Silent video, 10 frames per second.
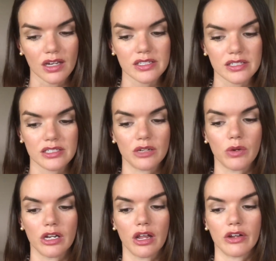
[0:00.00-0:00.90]
assisting
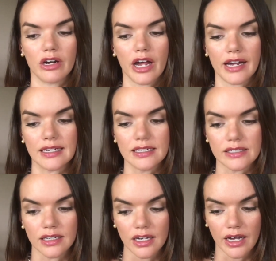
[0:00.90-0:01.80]
one another.
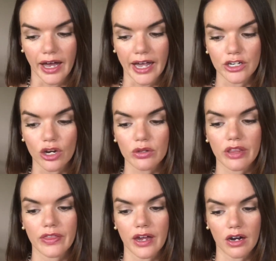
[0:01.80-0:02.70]
And I know
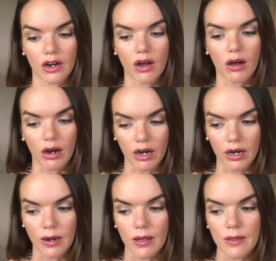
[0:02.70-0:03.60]
that there
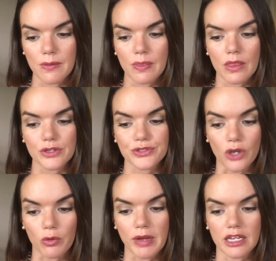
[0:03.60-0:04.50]
are
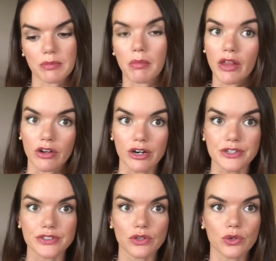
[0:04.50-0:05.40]
so many
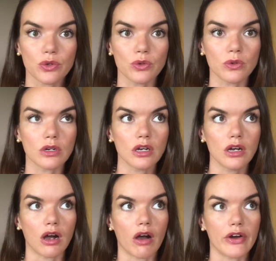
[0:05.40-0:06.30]
mothers who
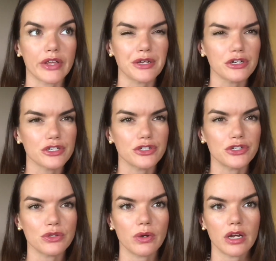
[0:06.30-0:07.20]
are here to
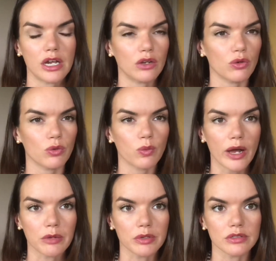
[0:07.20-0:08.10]
do
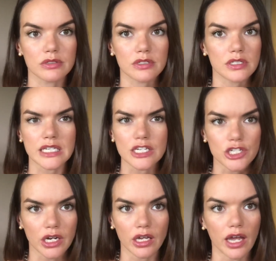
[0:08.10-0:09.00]
incredible
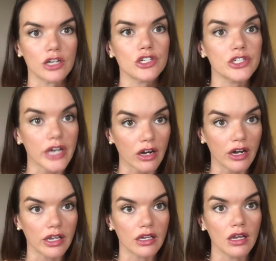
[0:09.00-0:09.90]
teaching and
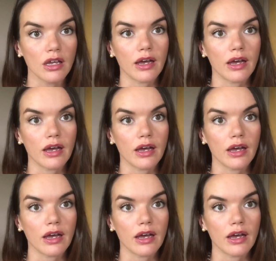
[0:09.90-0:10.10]
sharing,